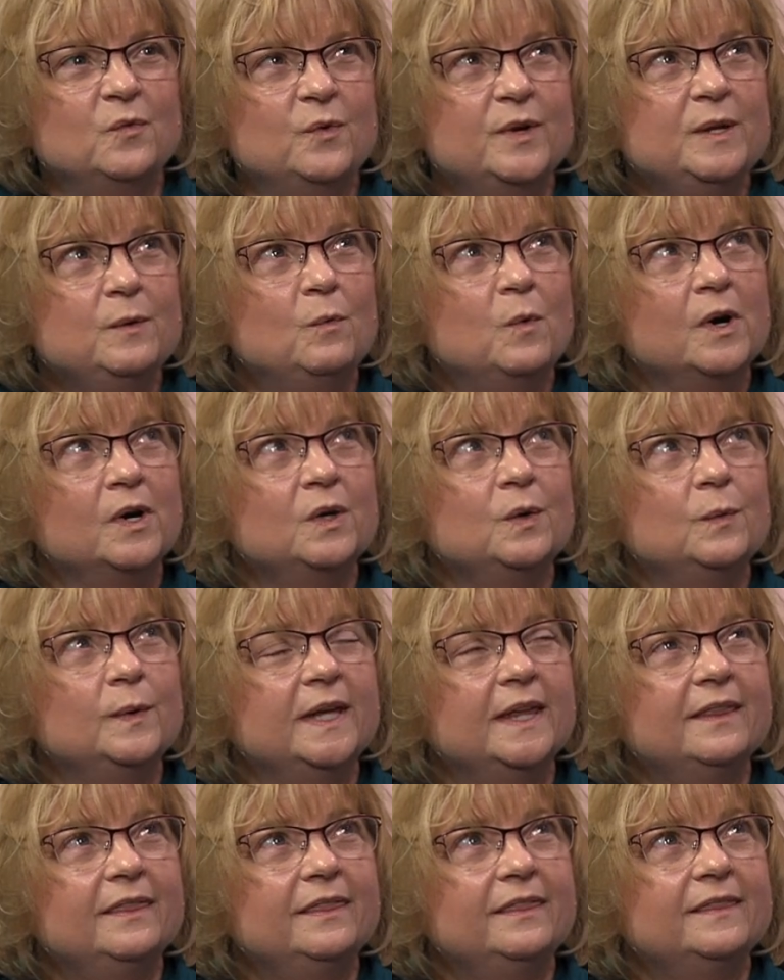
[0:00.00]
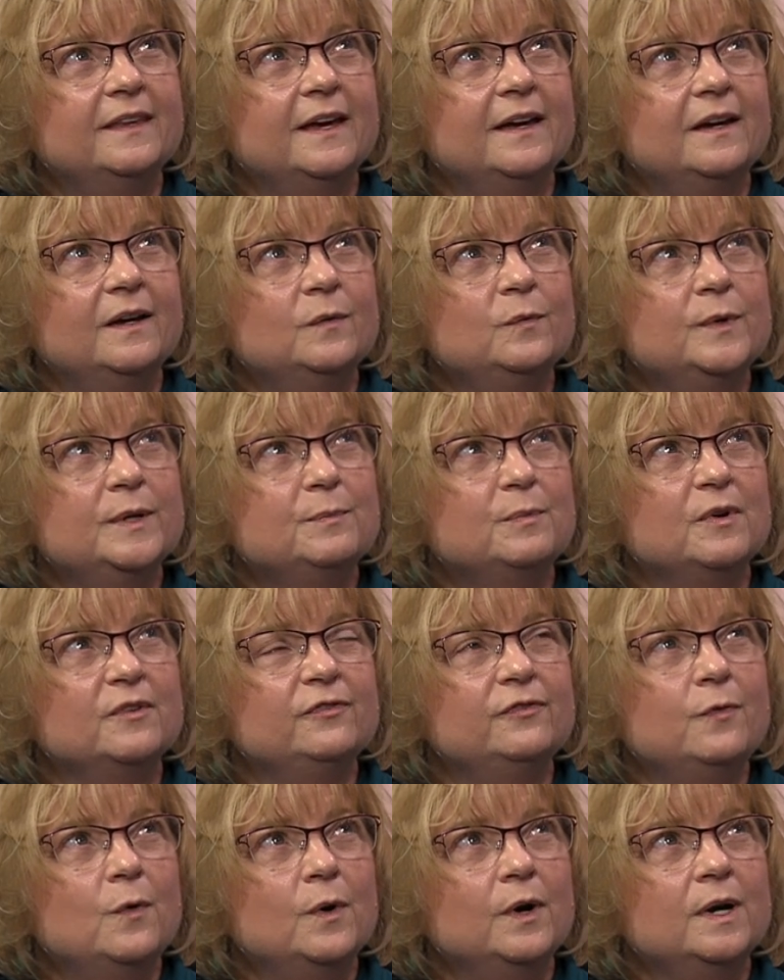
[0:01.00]
we work with, we
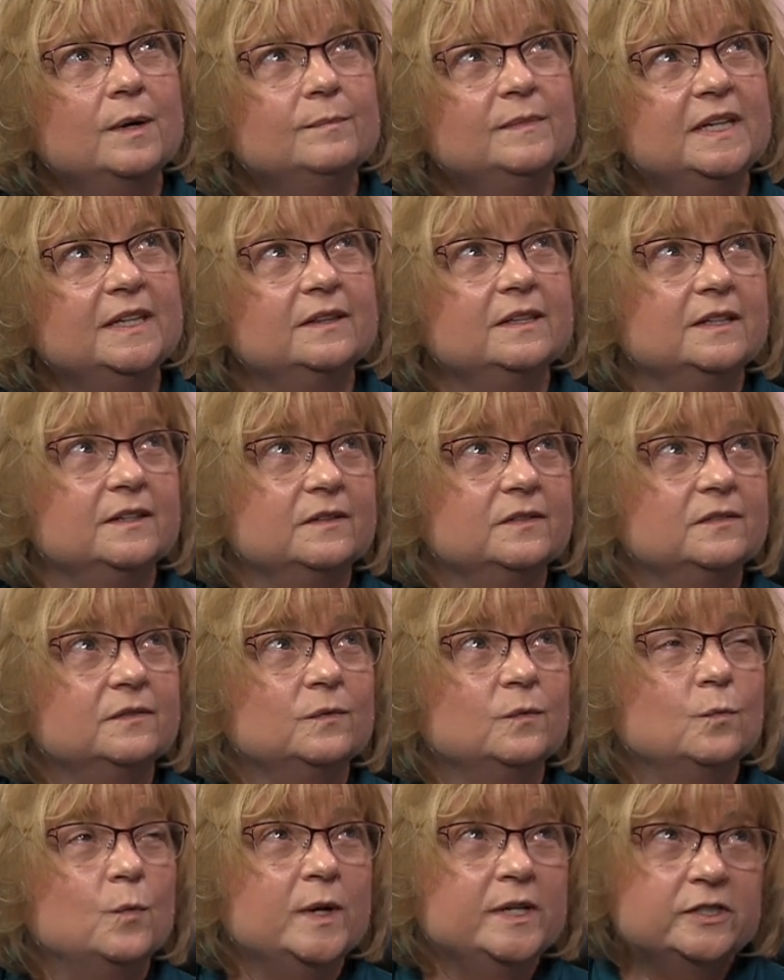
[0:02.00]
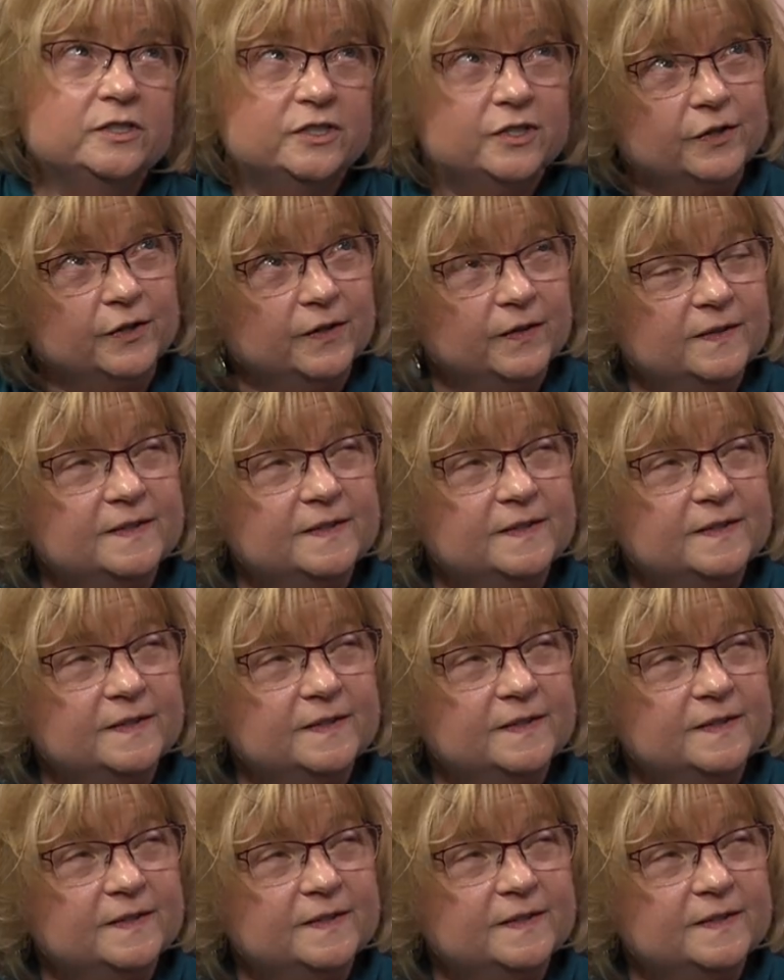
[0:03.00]
perform in the winter